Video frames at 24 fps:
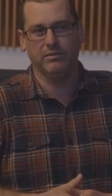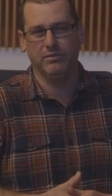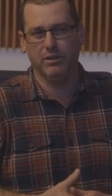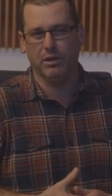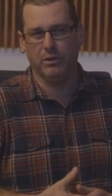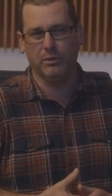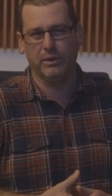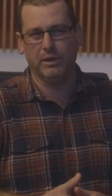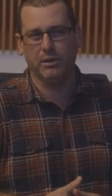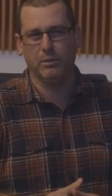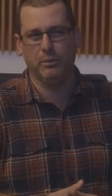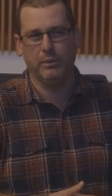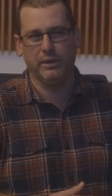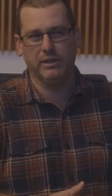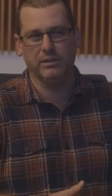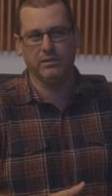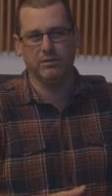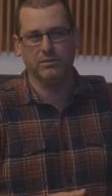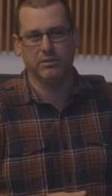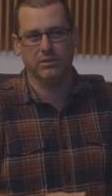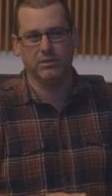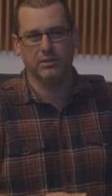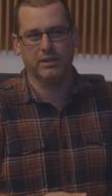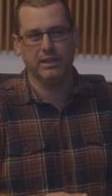of knowing and
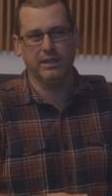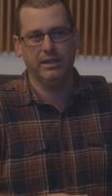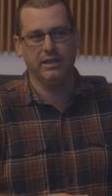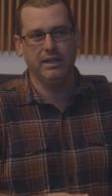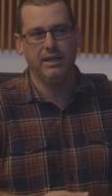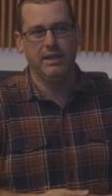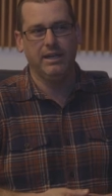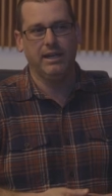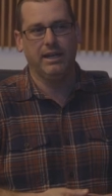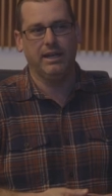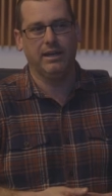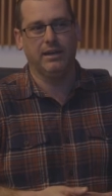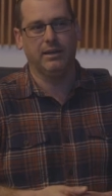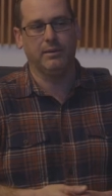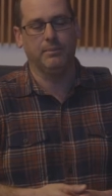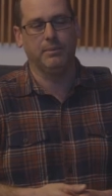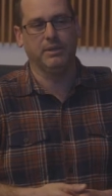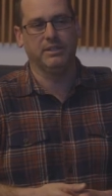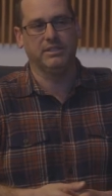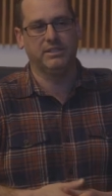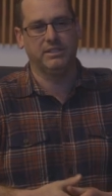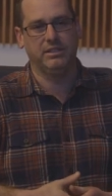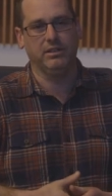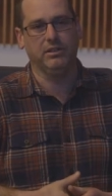ways of learning, uh,
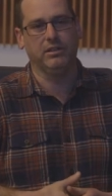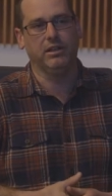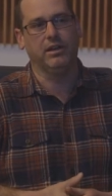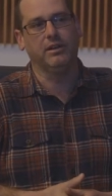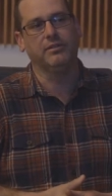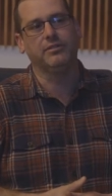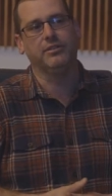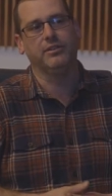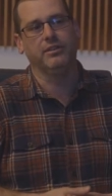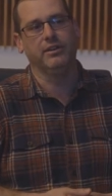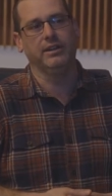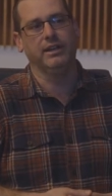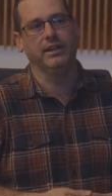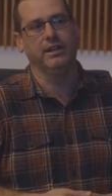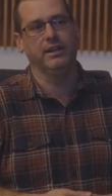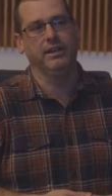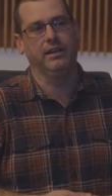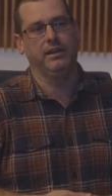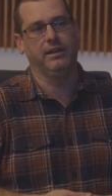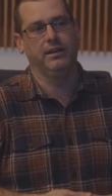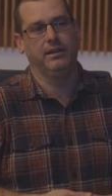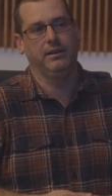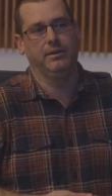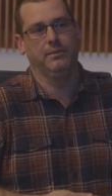but still
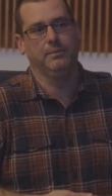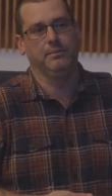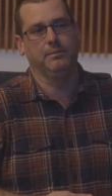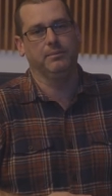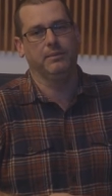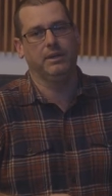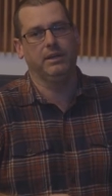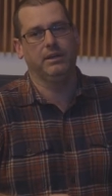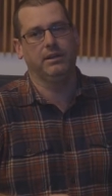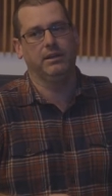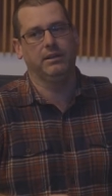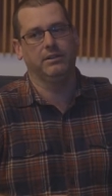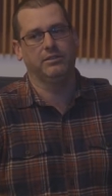offering um,